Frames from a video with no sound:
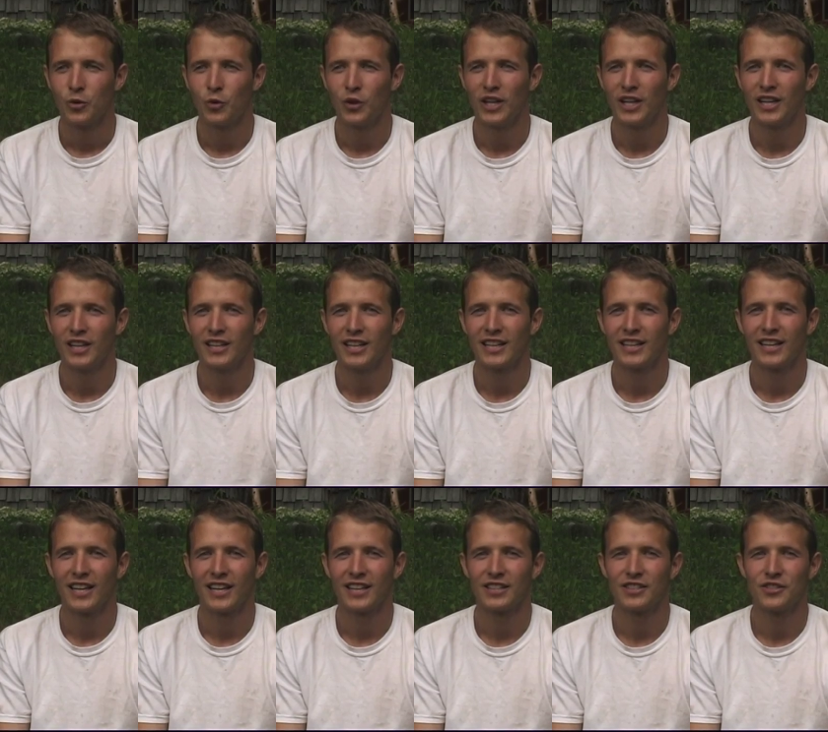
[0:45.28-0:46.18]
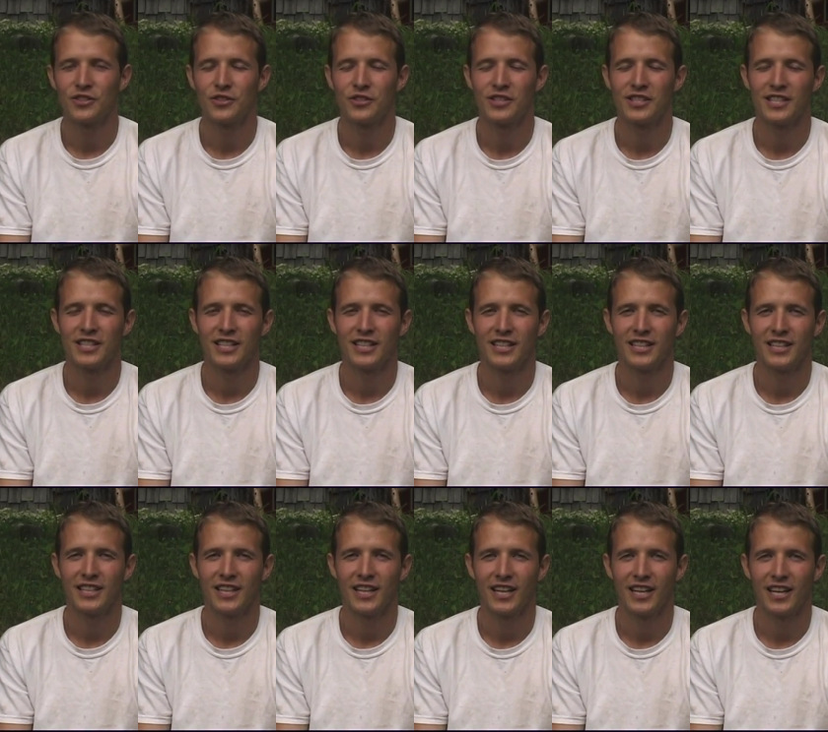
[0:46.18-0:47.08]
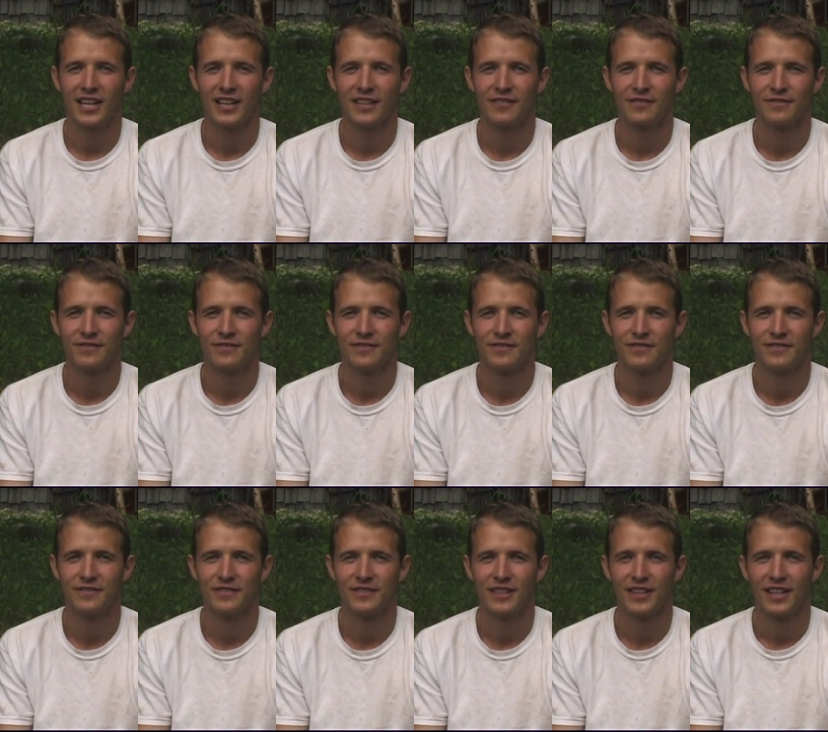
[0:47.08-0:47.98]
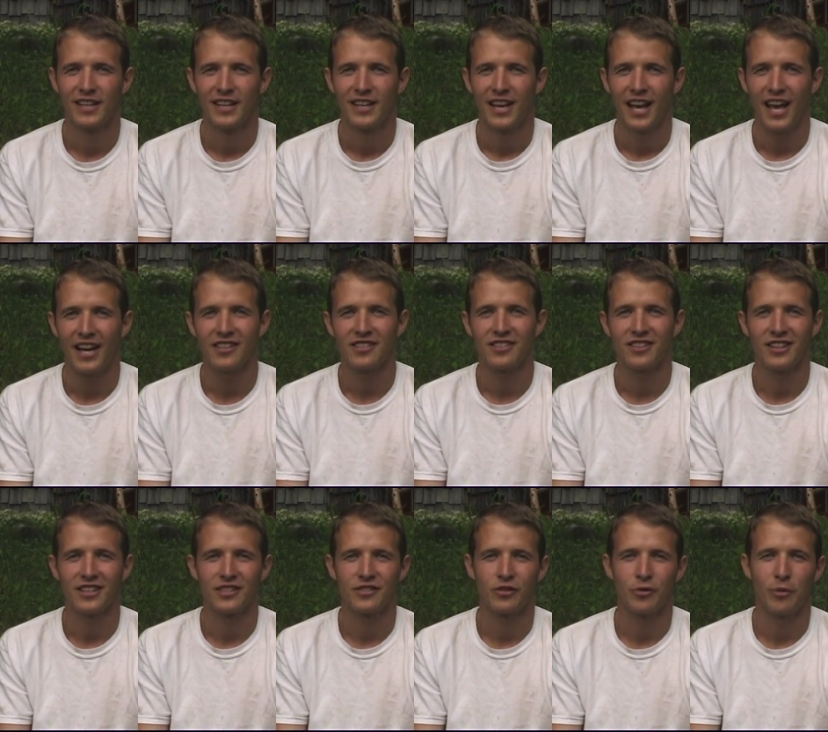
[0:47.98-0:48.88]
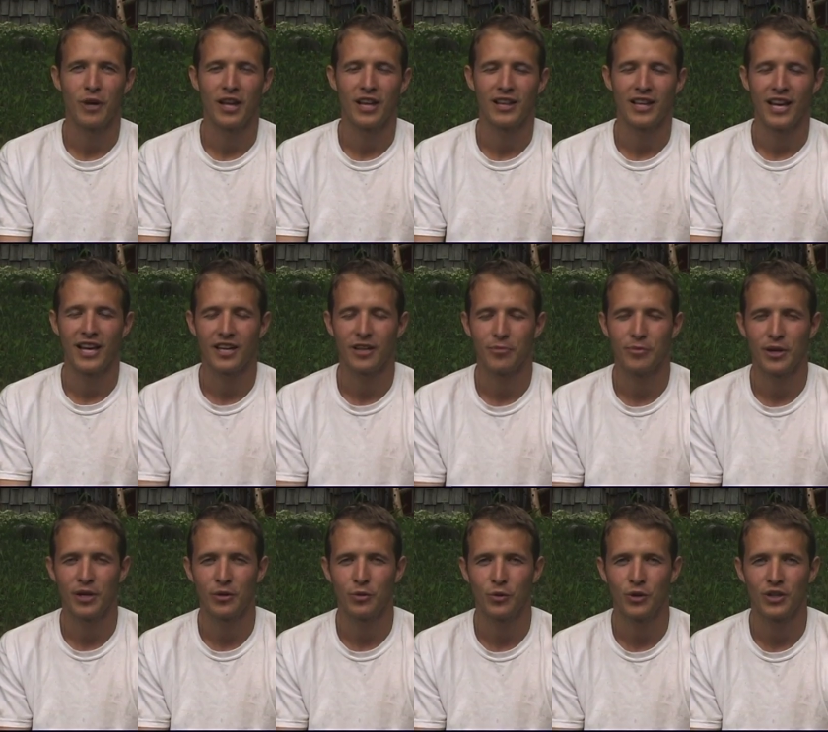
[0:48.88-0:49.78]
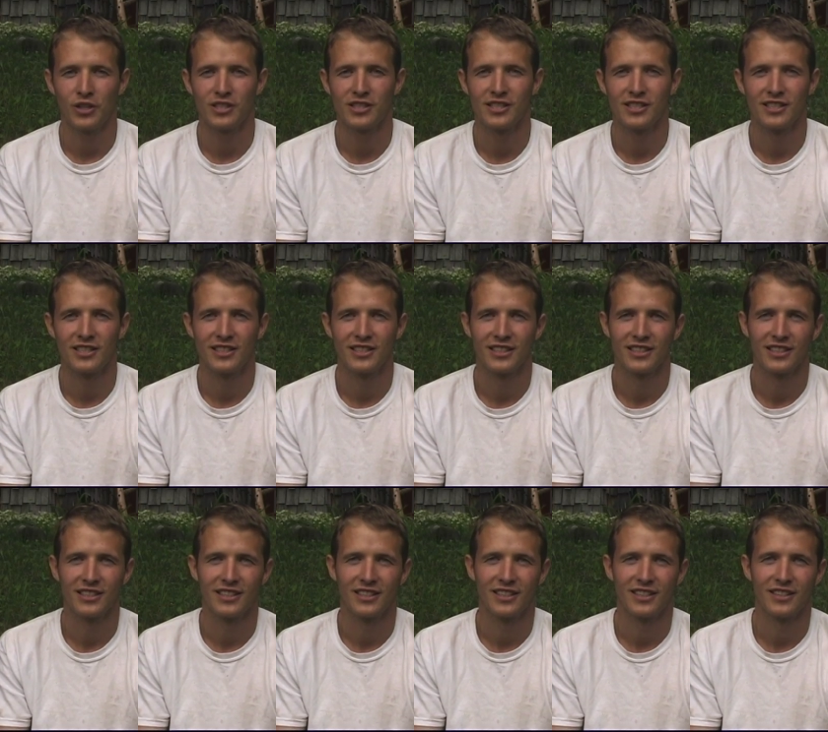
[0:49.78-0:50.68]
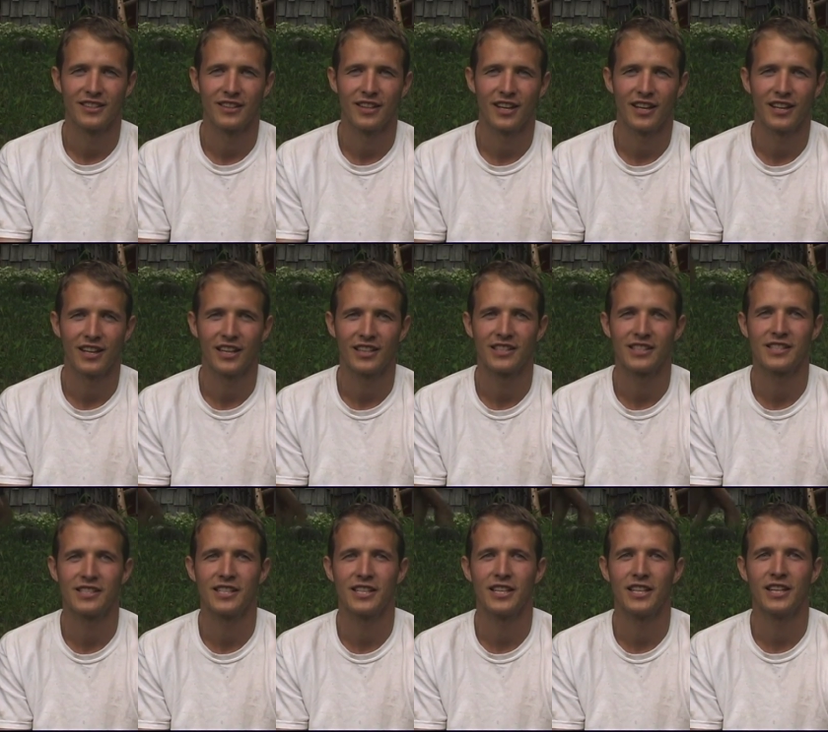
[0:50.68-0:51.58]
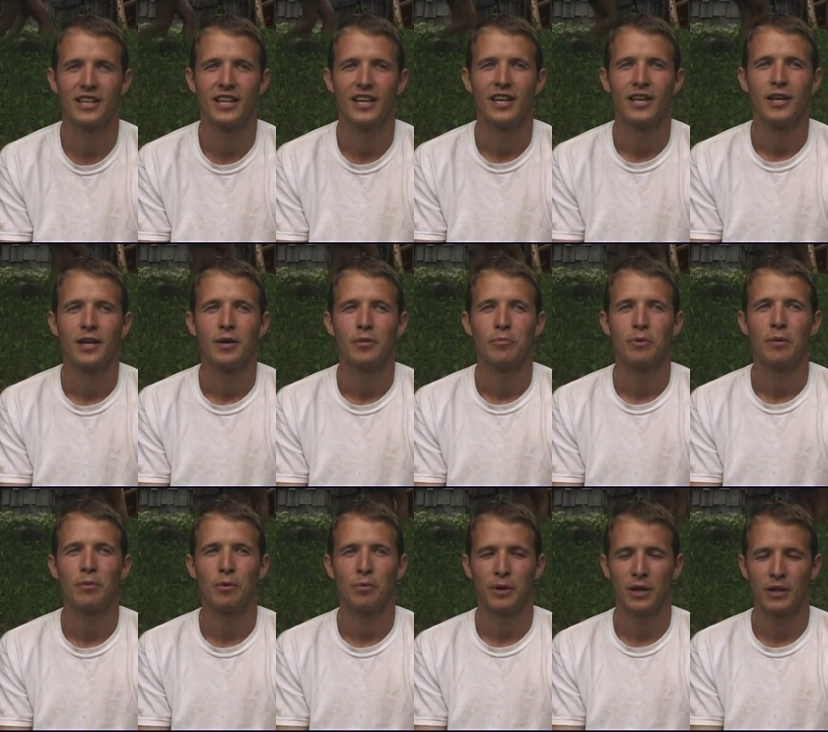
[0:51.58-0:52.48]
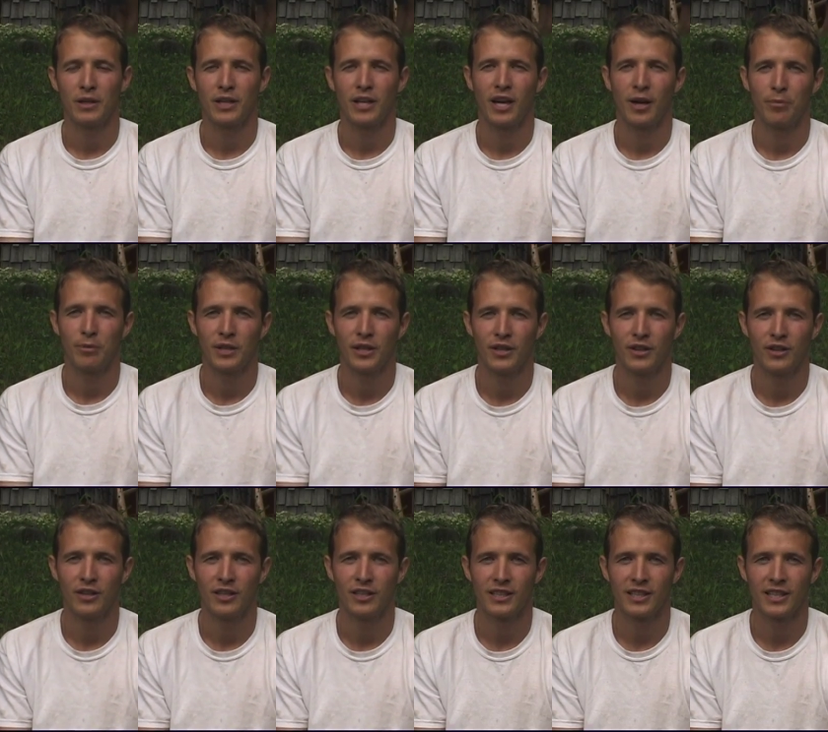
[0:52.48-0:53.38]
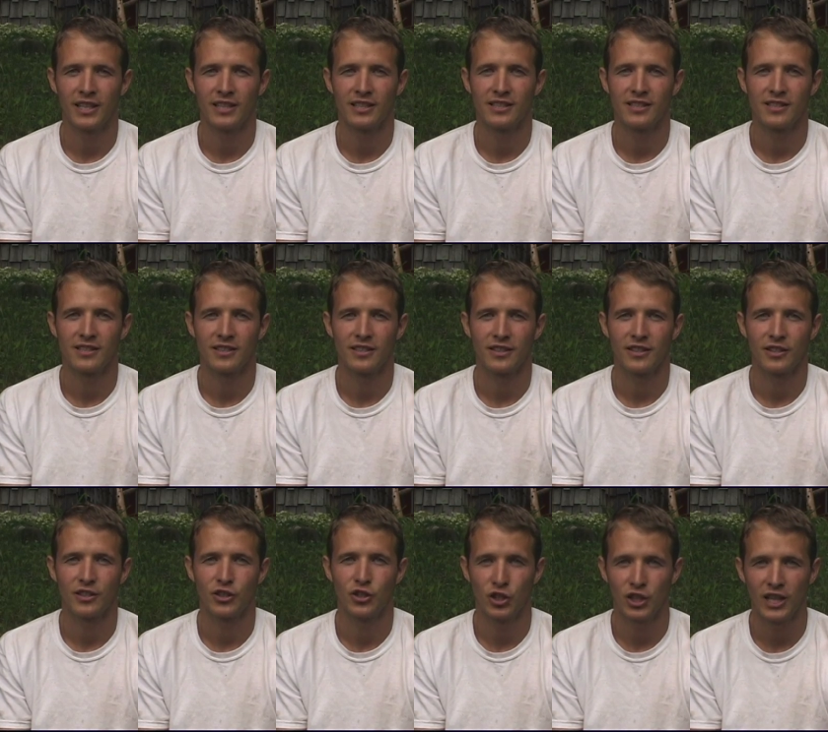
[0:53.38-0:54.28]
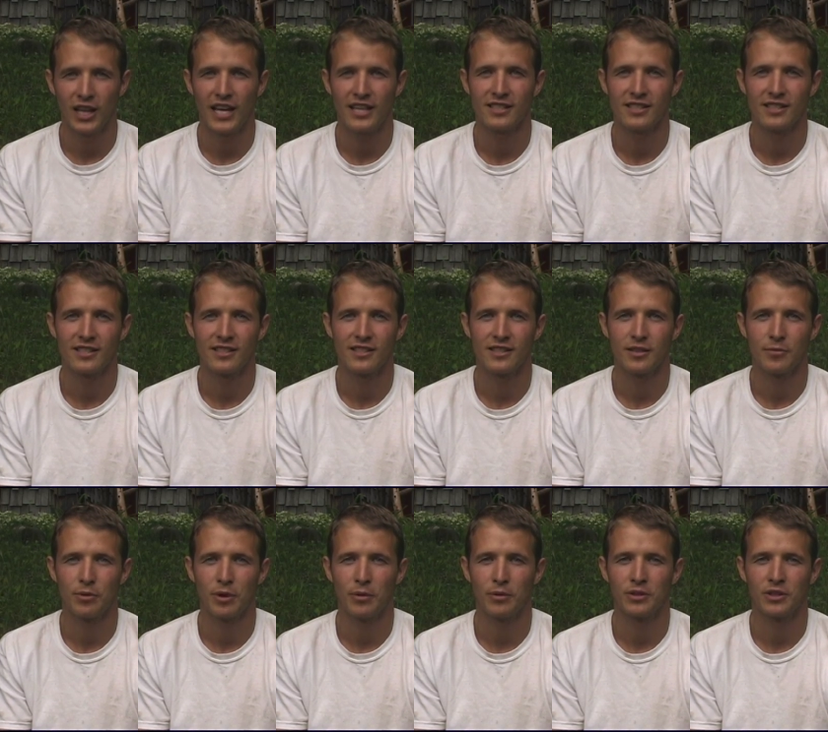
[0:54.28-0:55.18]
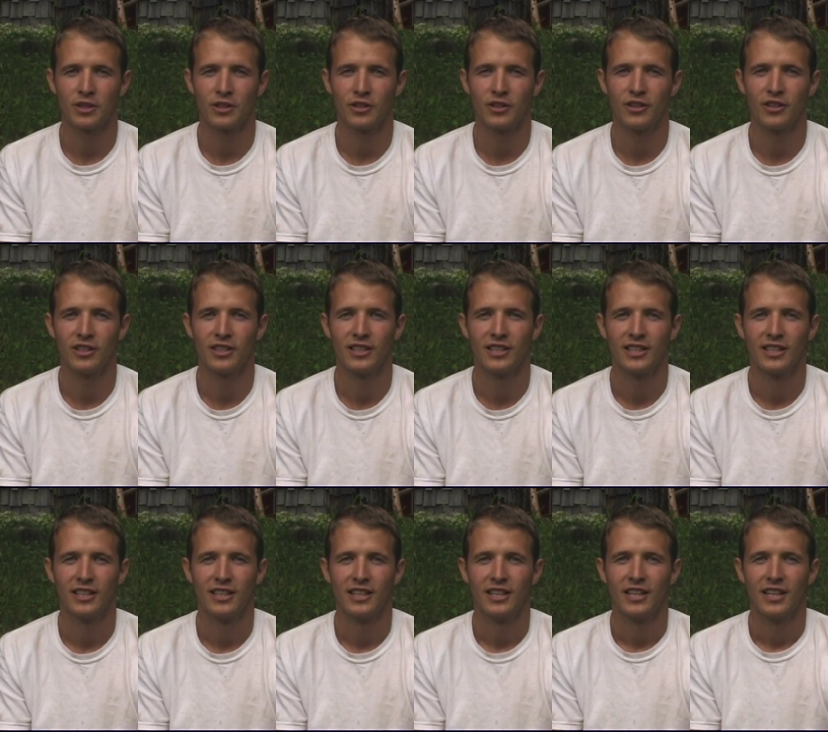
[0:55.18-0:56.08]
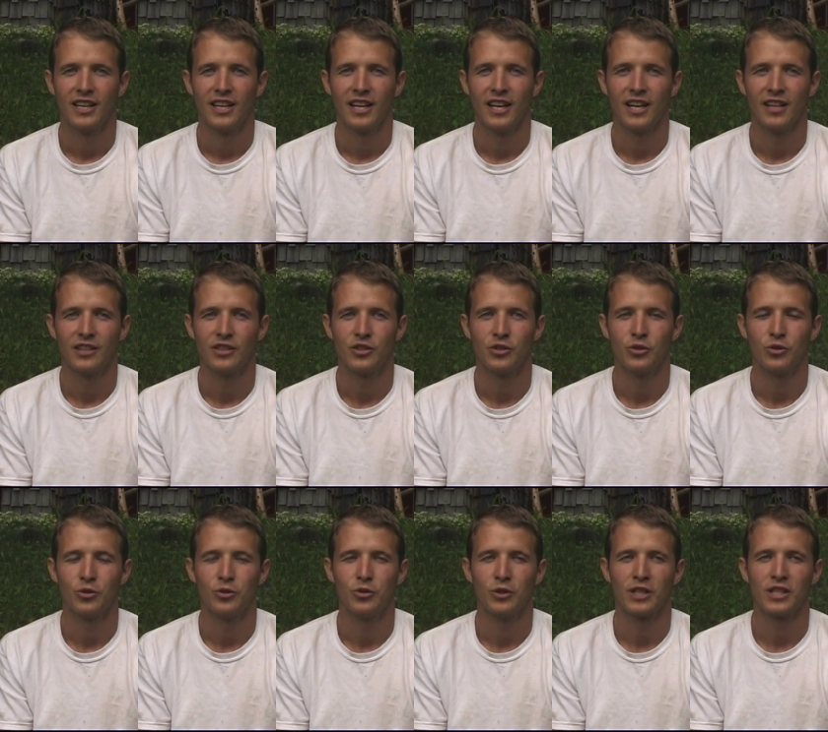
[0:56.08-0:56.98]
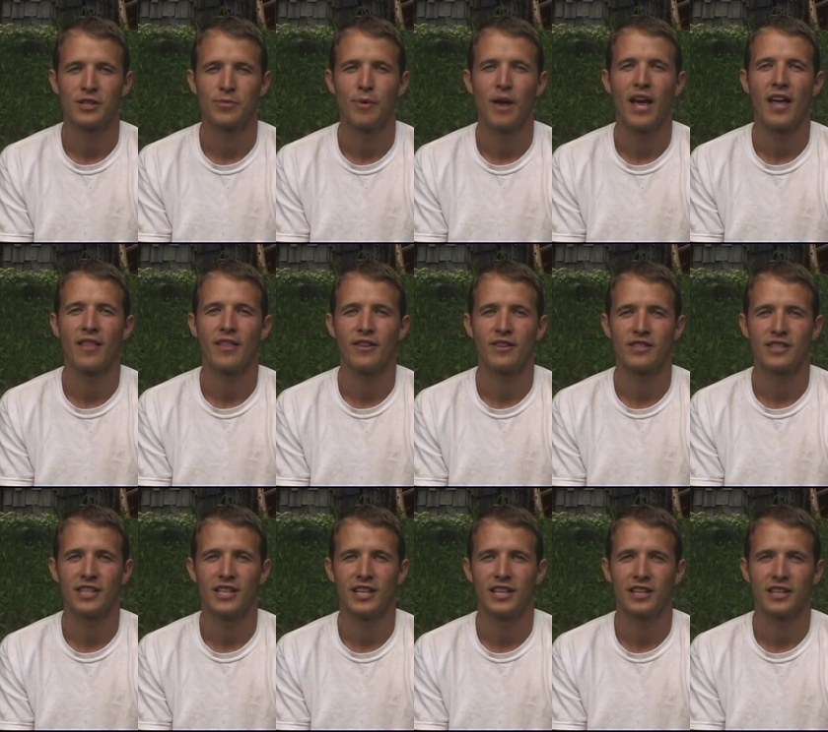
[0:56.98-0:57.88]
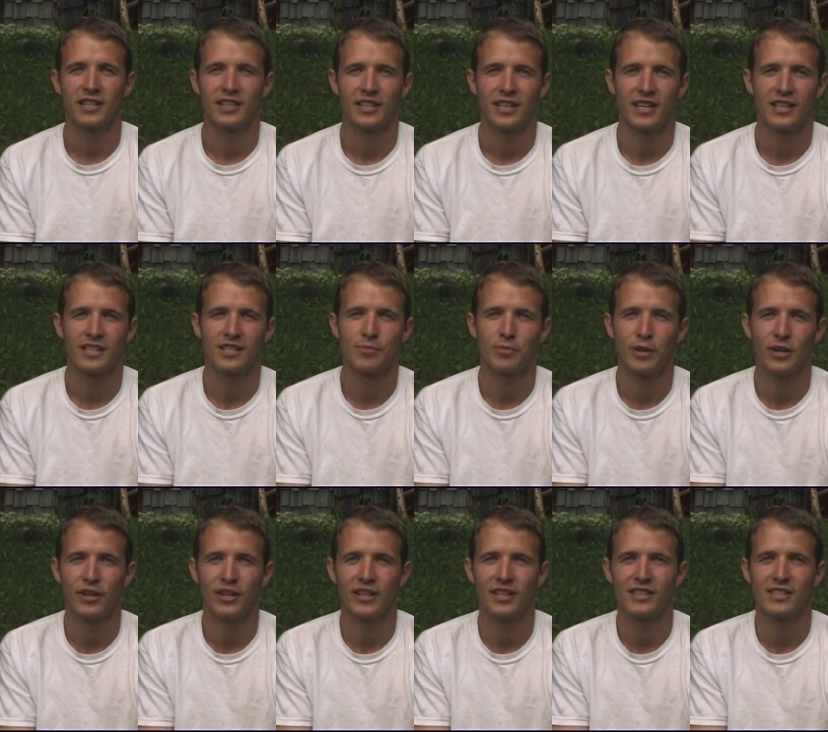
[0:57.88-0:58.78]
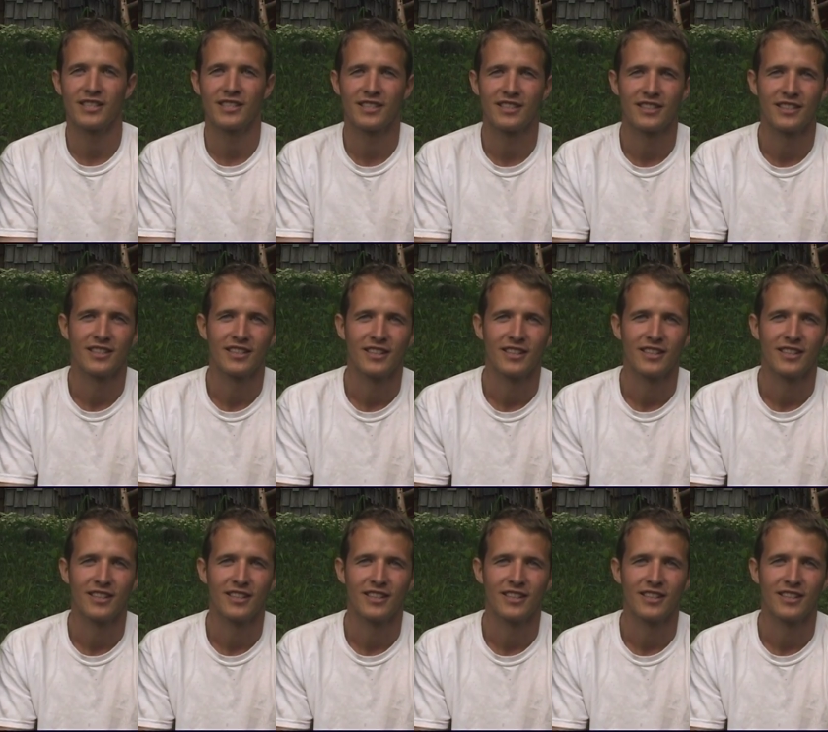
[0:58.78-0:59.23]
Well, I'd like to see excellence, for lack of better words. I'd like to see people be able to come here and get good lessons to be able to learn and to expand their skiing experience.